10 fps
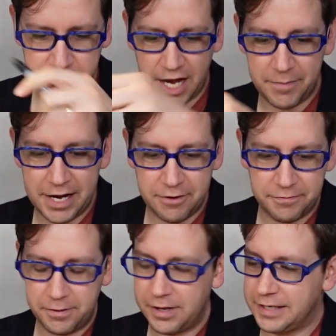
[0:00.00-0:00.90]
You dominate your
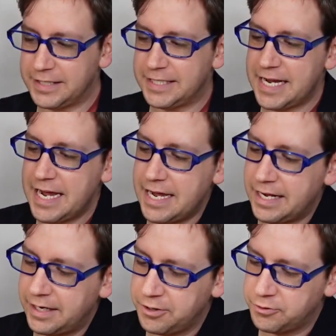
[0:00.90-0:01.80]
foe and stay
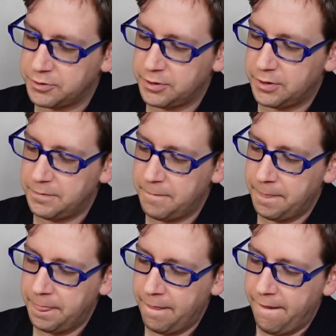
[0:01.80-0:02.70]
in control.
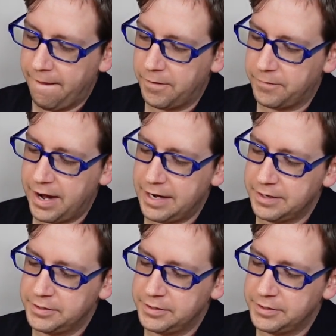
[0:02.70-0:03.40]
All right.